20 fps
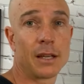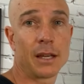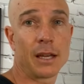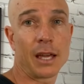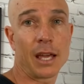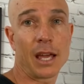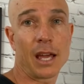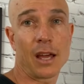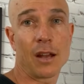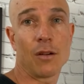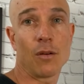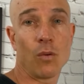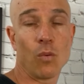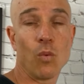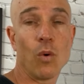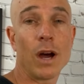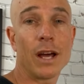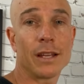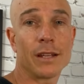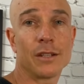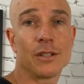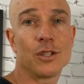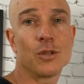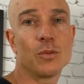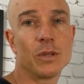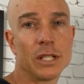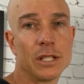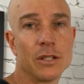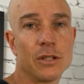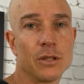And what do
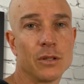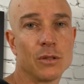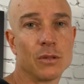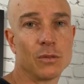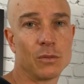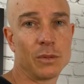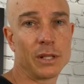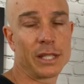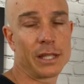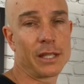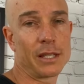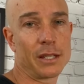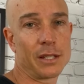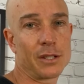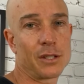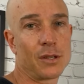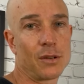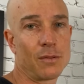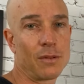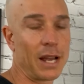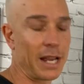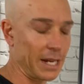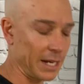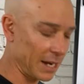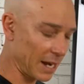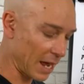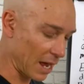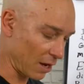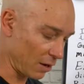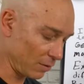we do with this right
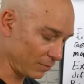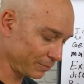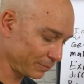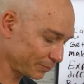now?